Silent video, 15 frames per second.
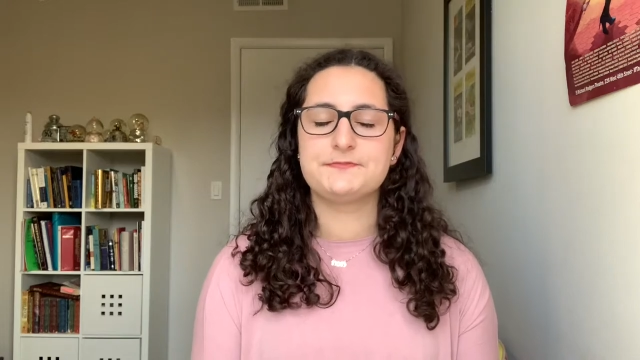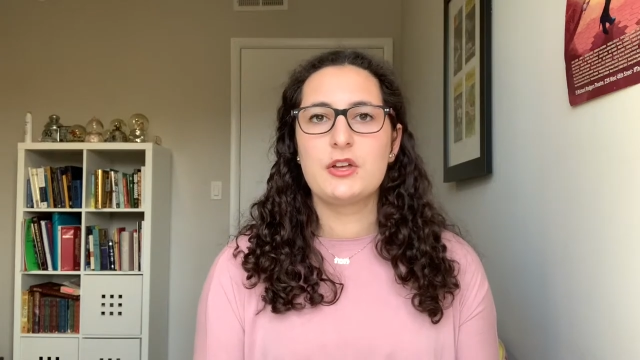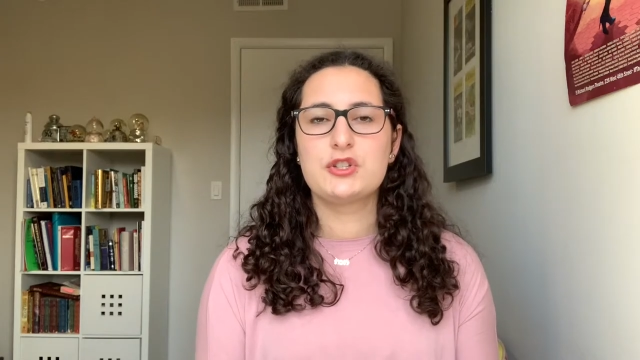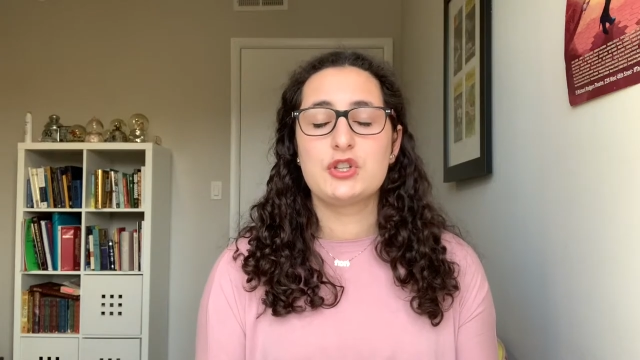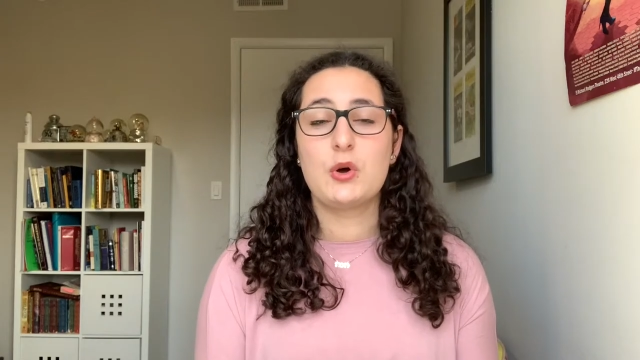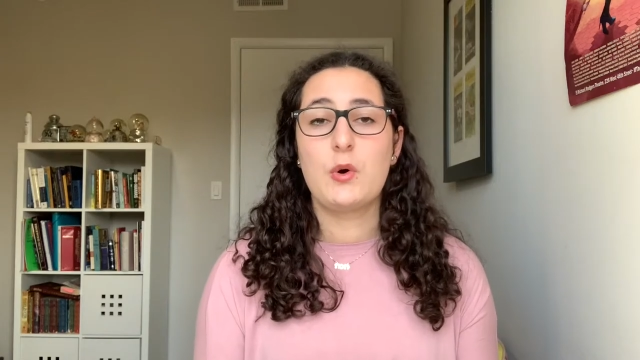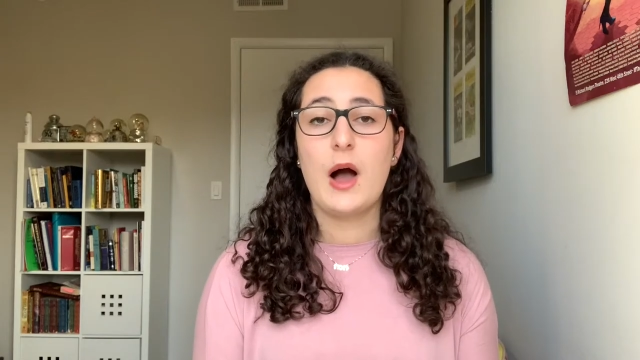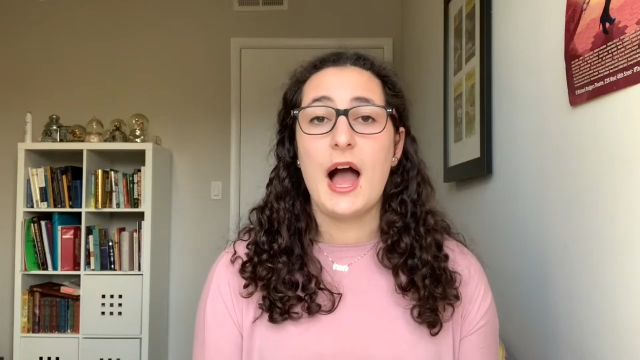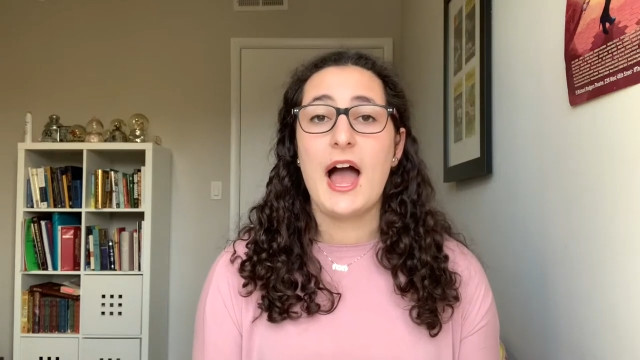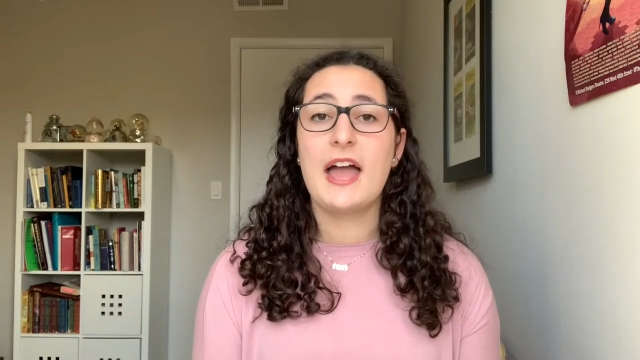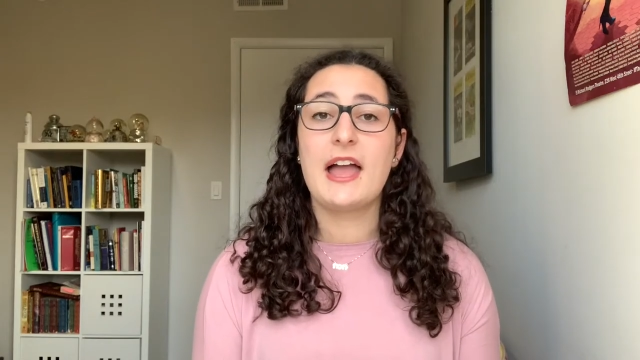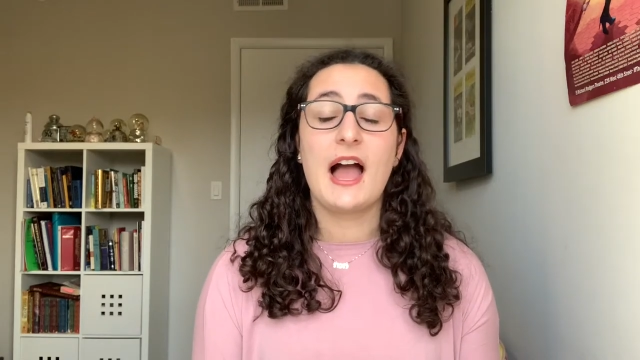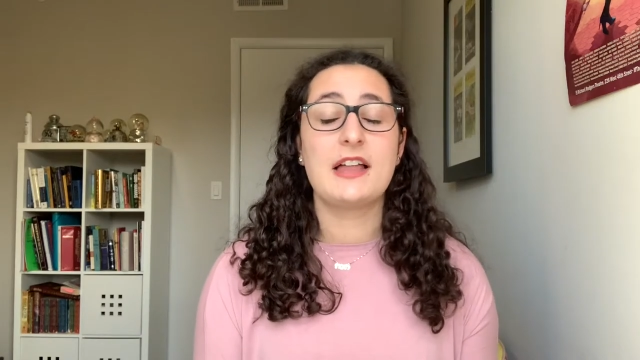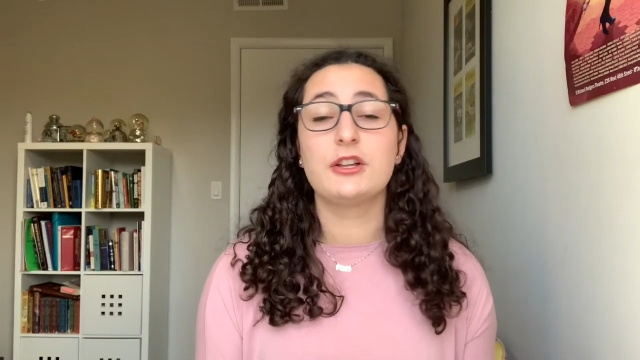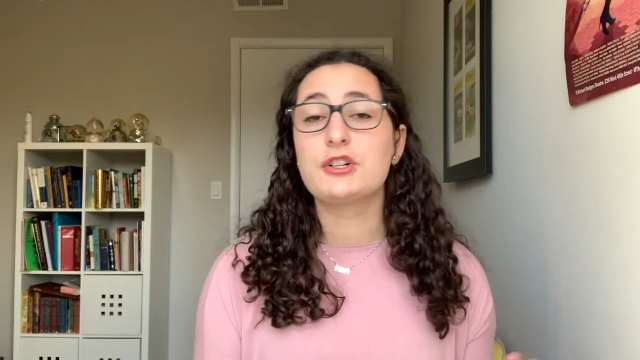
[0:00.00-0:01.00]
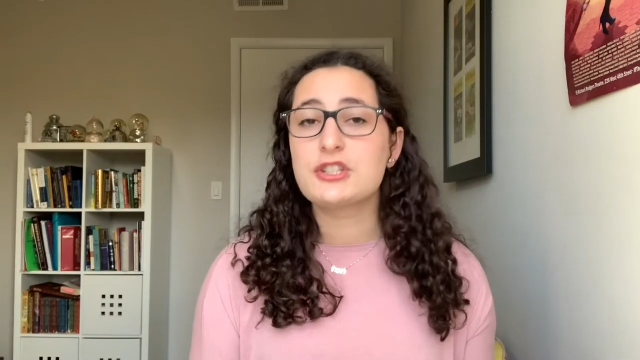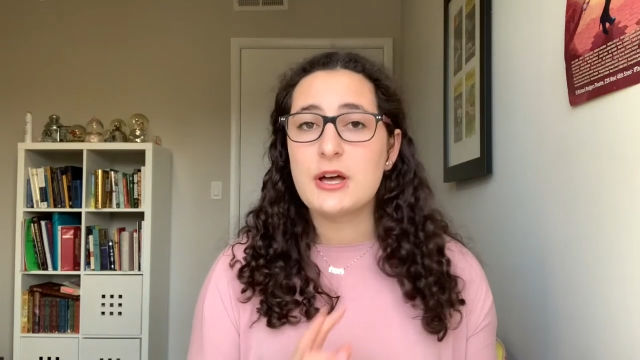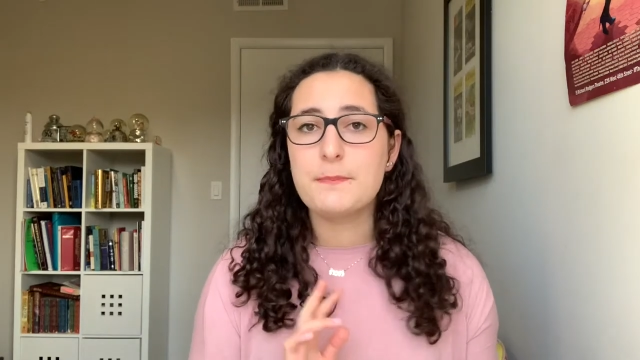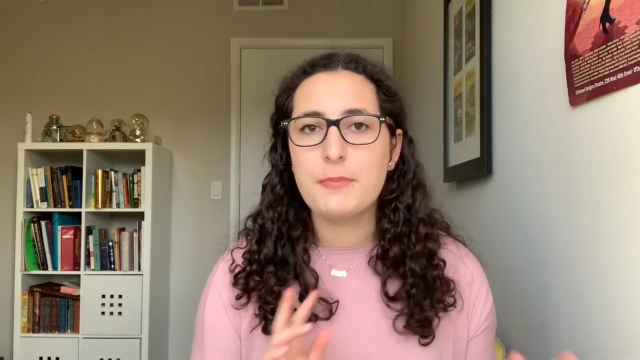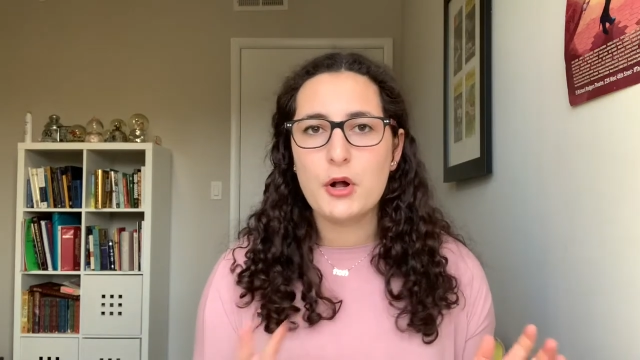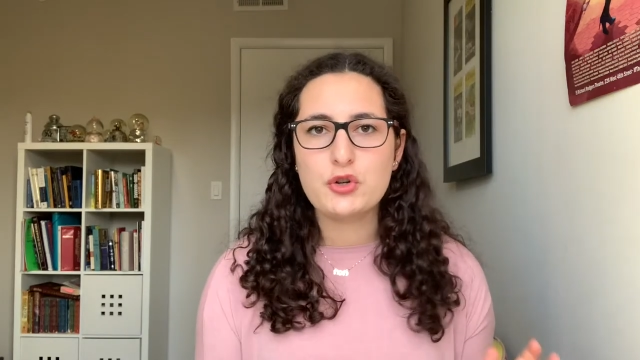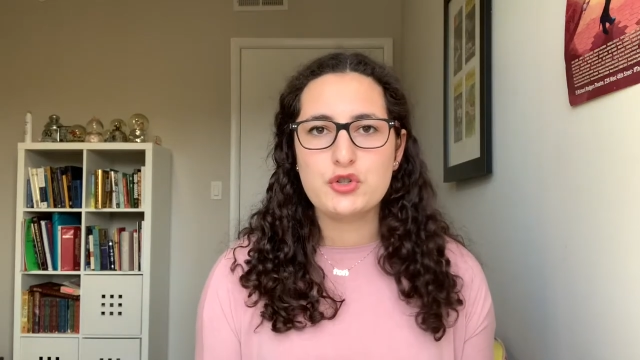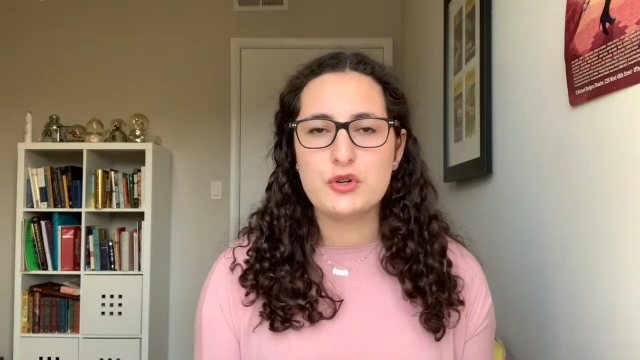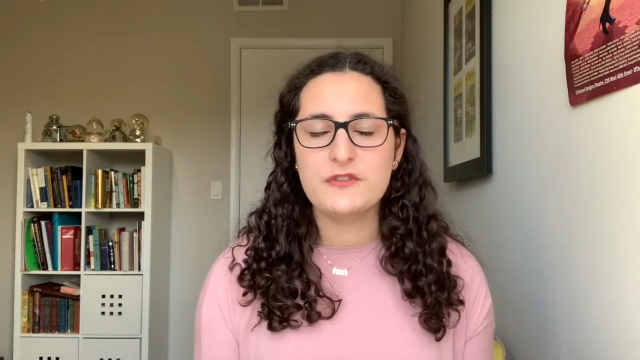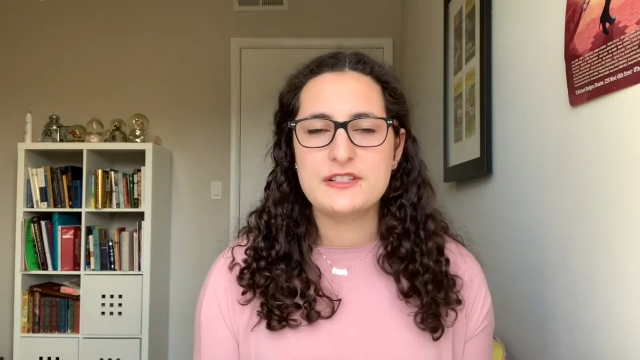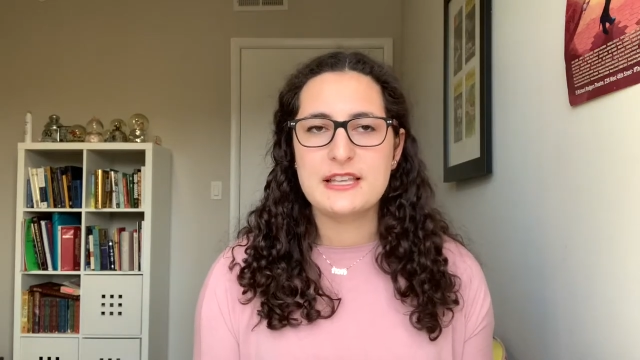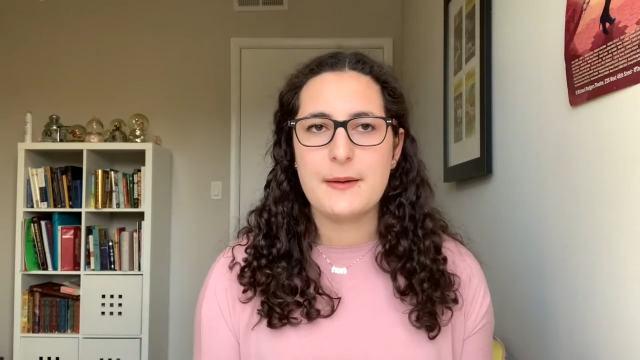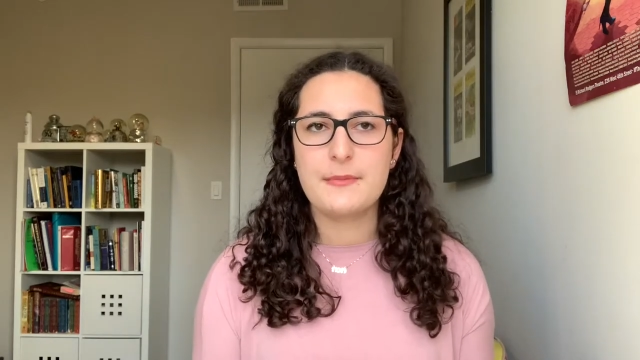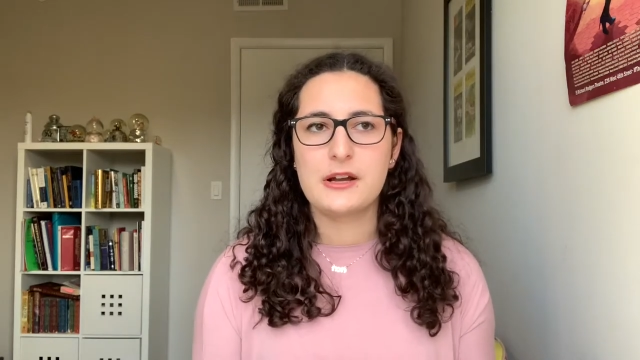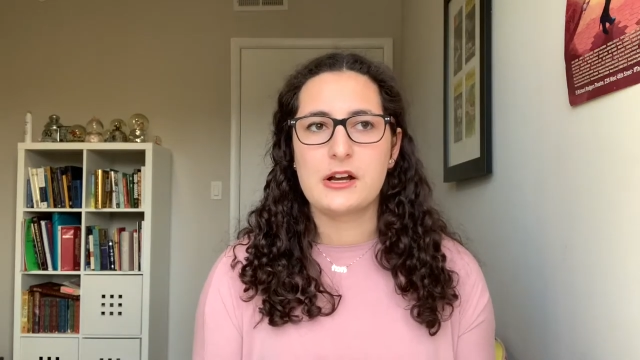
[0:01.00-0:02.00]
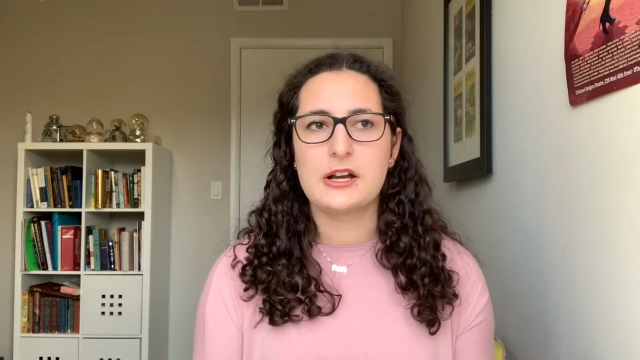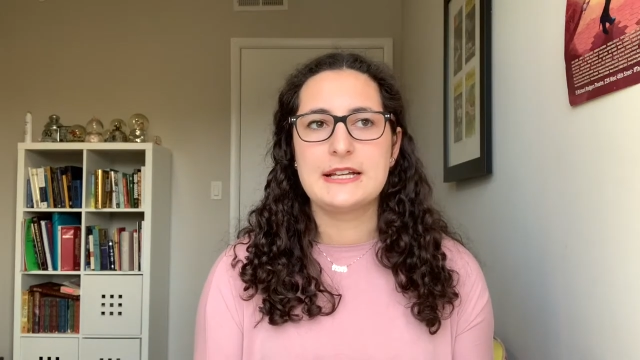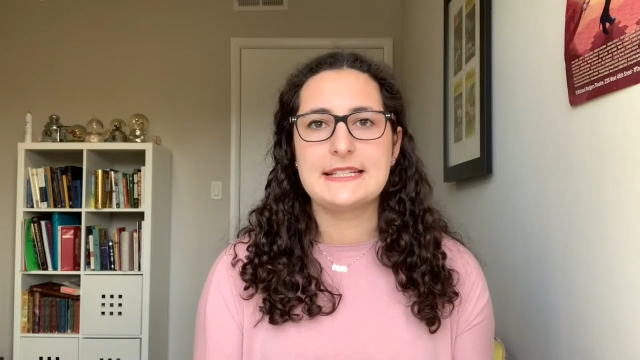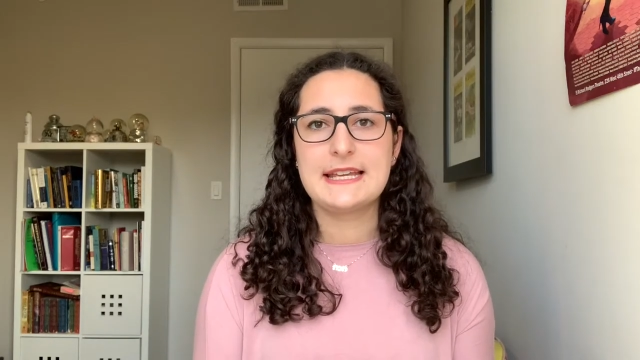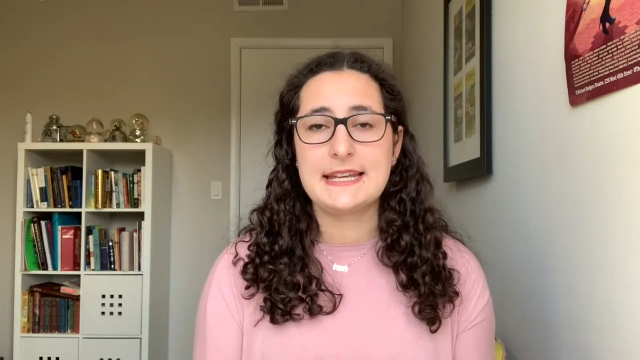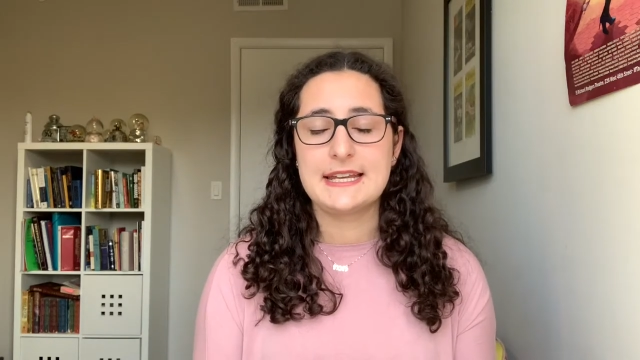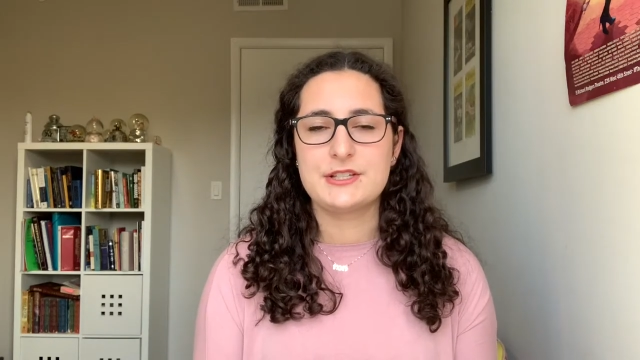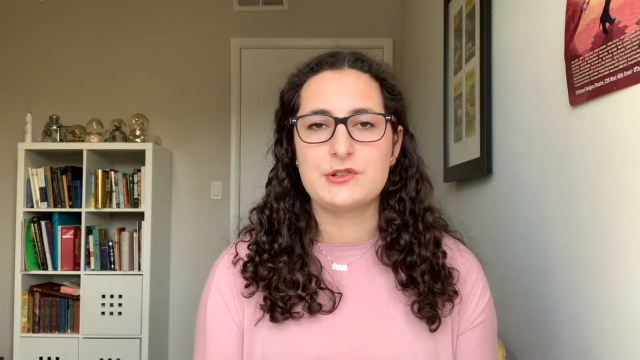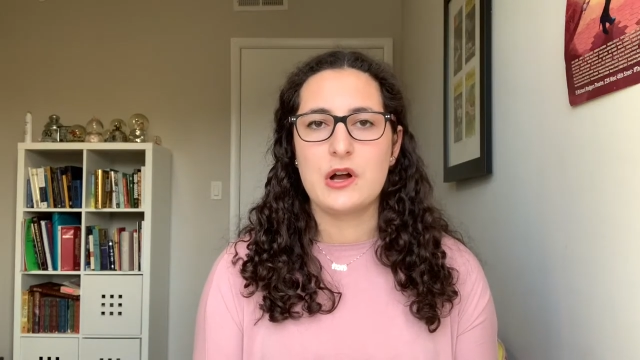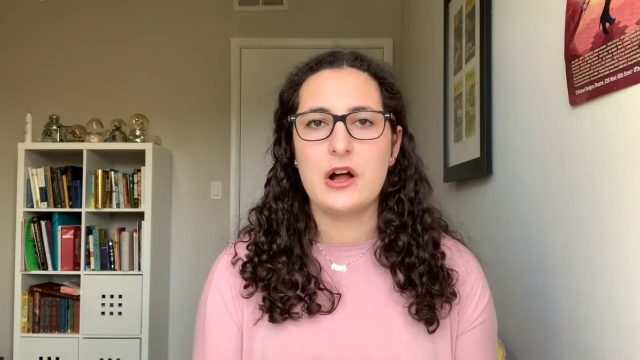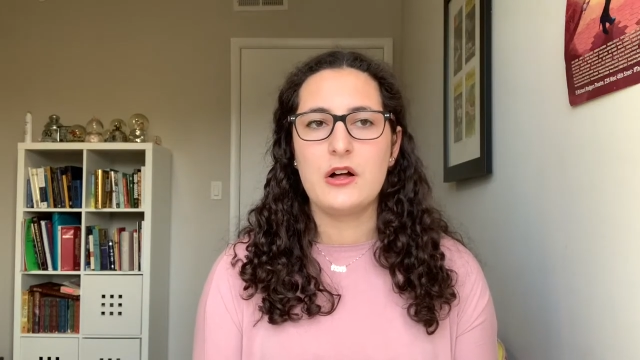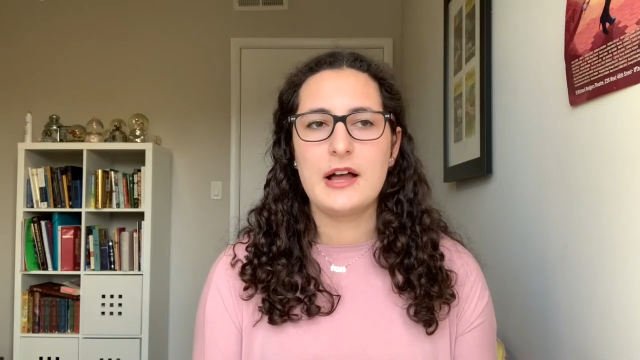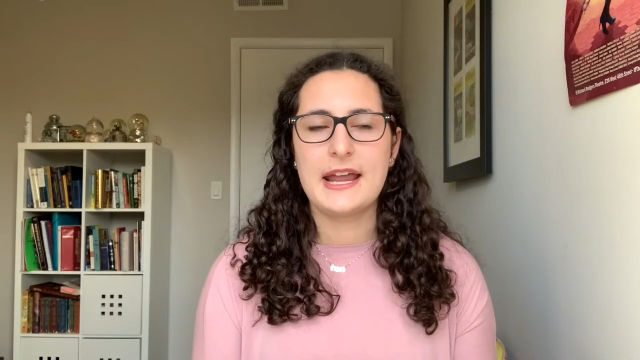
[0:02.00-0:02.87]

So I, I looked up Baal Teshuva seminaries in Israel,